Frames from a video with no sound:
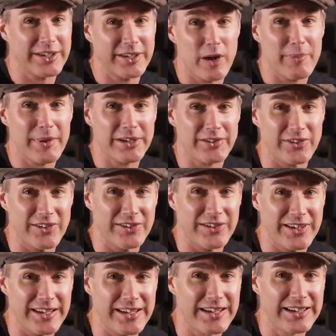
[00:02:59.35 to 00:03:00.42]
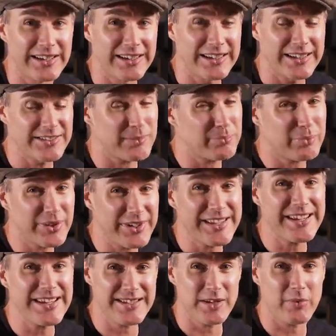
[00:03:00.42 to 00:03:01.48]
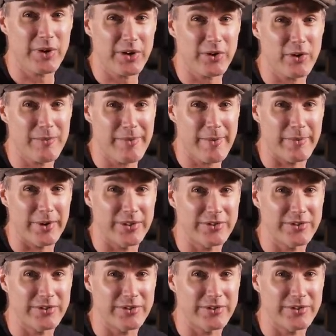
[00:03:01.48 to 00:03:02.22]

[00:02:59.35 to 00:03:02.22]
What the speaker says: and then go back to the D. It's a pretty easy one to remember.